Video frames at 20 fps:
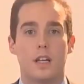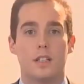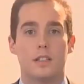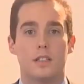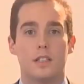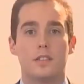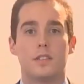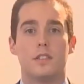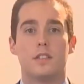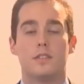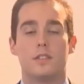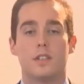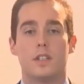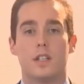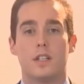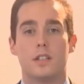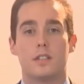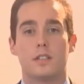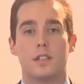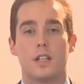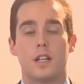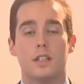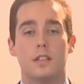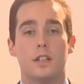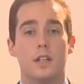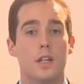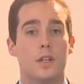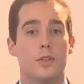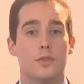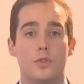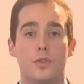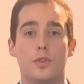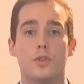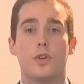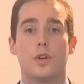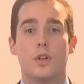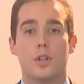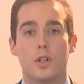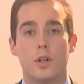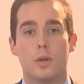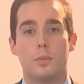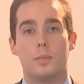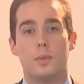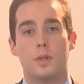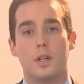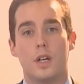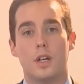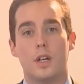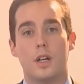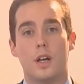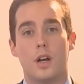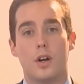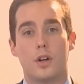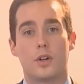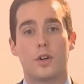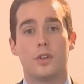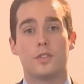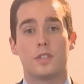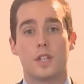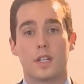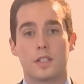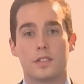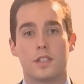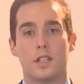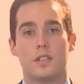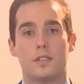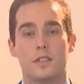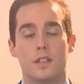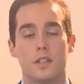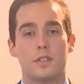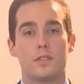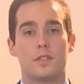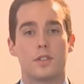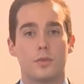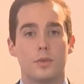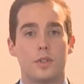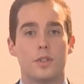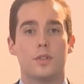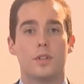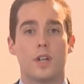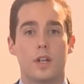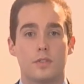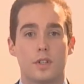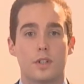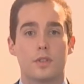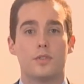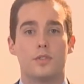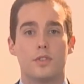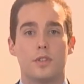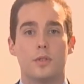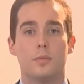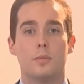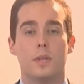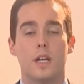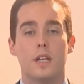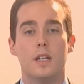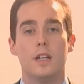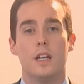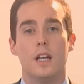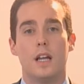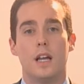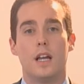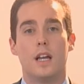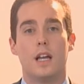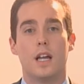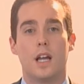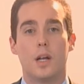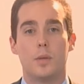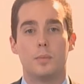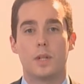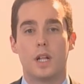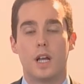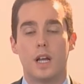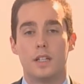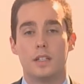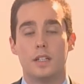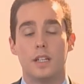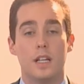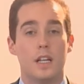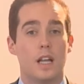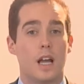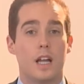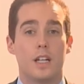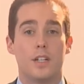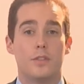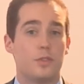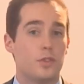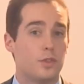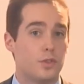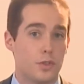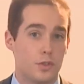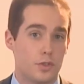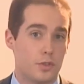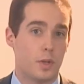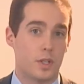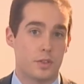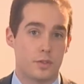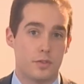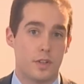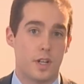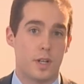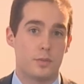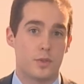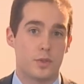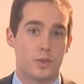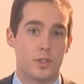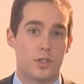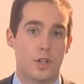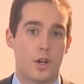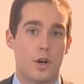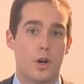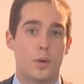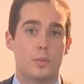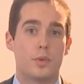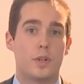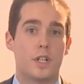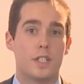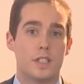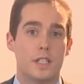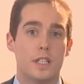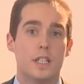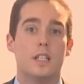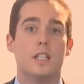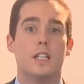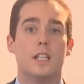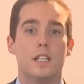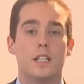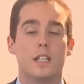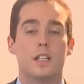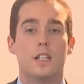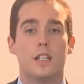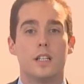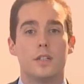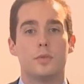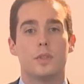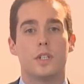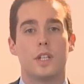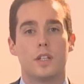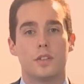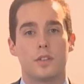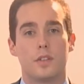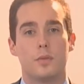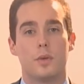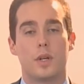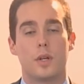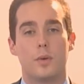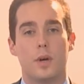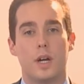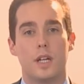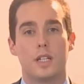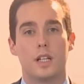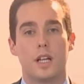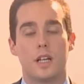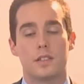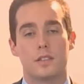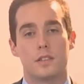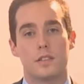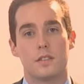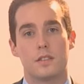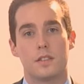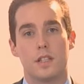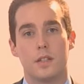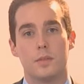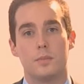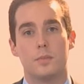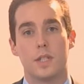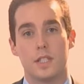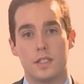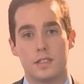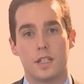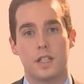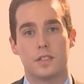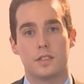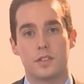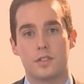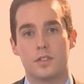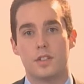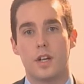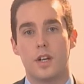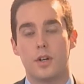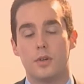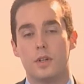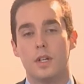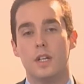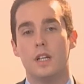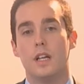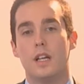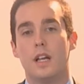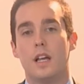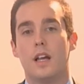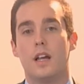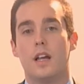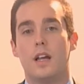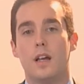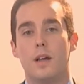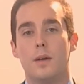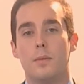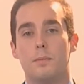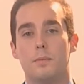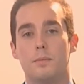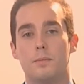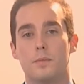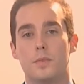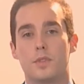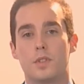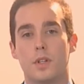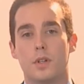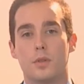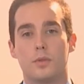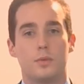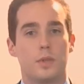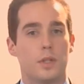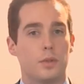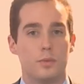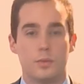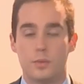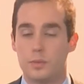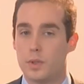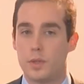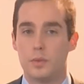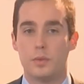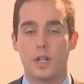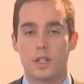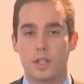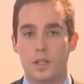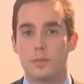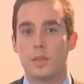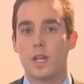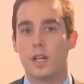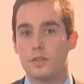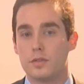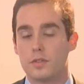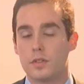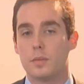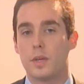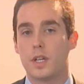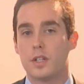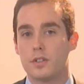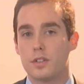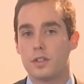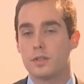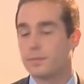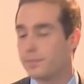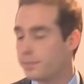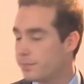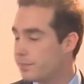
listening to this, then do call up our contact centre. So we do have a consumer helpline, and if you do spot firms which are operating illegally without the required licence, then please let us know. So we welcome that information.